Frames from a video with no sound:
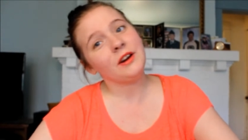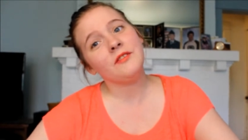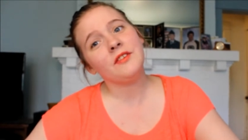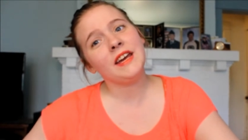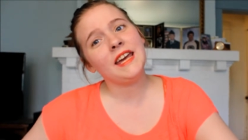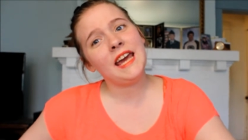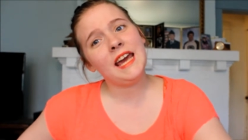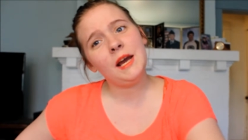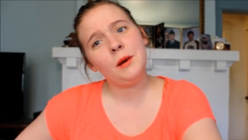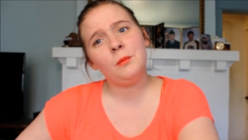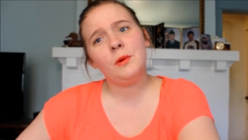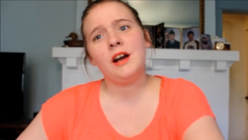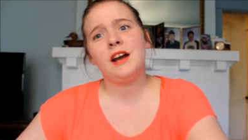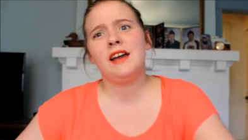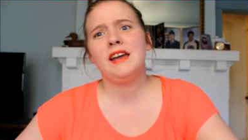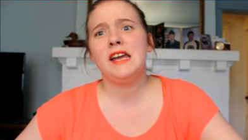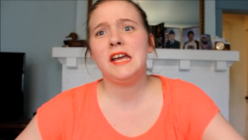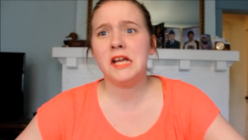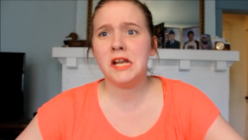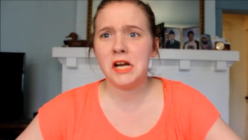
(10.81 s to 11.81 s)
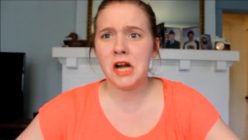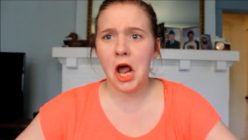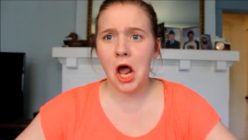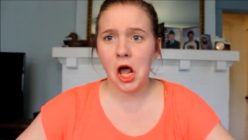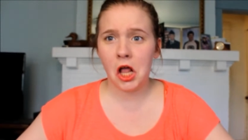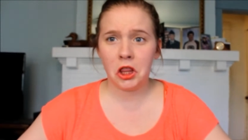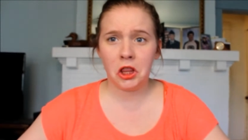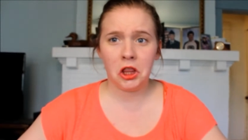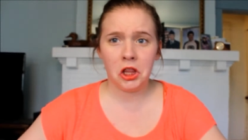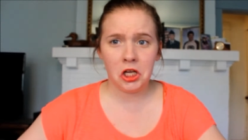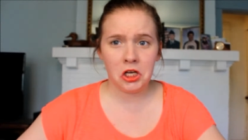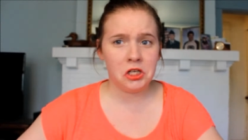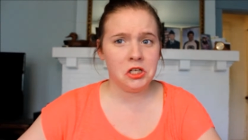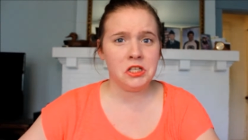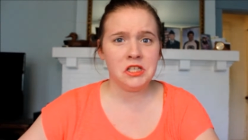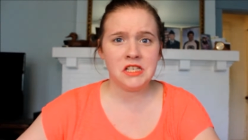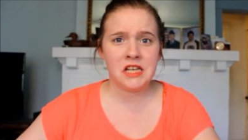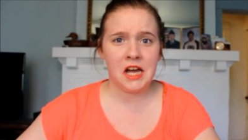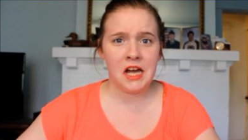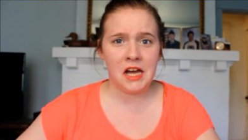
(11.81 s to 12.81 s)
of a camera in a
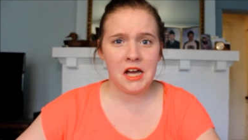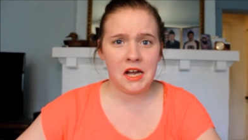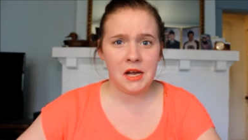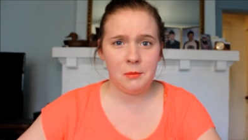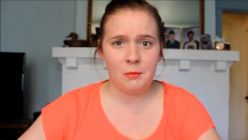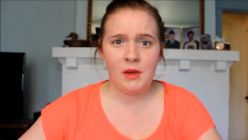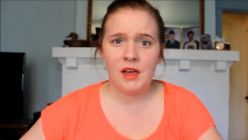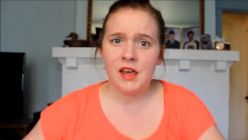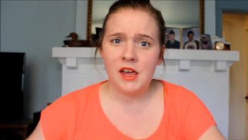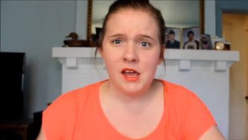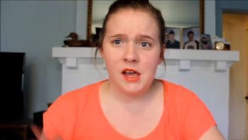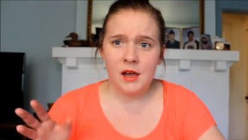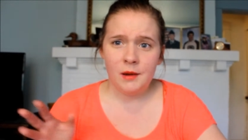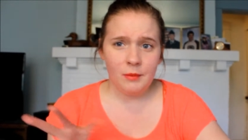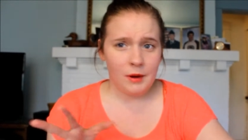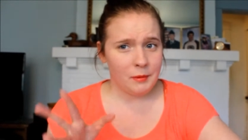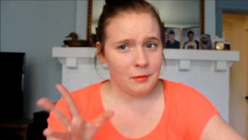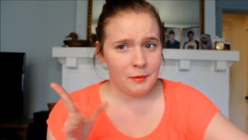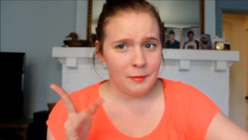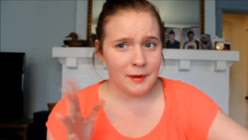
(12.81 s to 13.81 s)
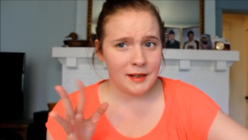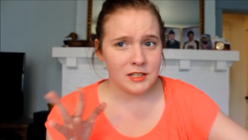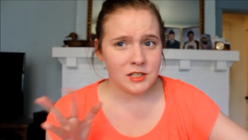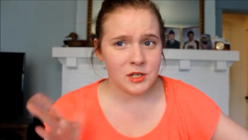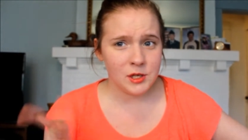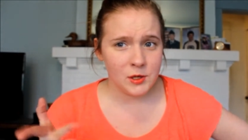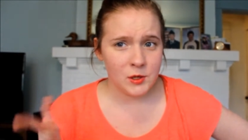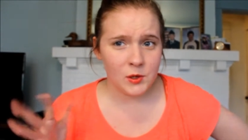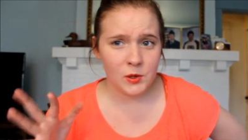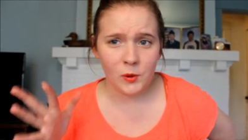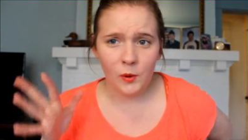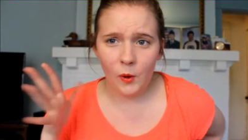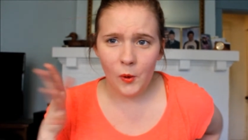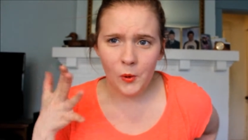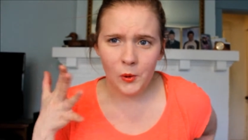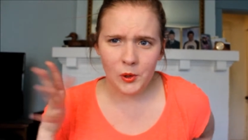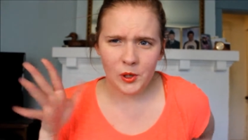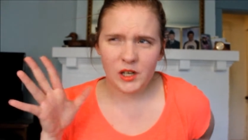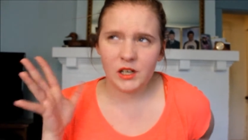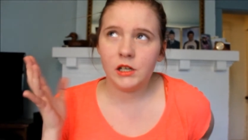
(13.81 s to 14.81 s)
long time. Probably about two
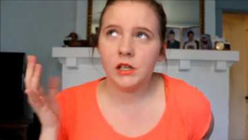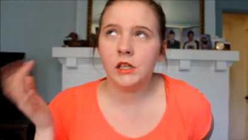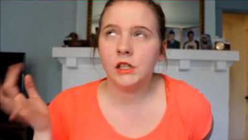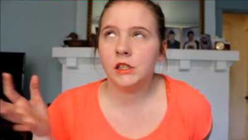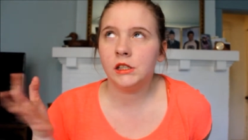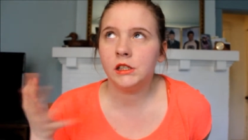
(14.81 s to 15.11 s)
or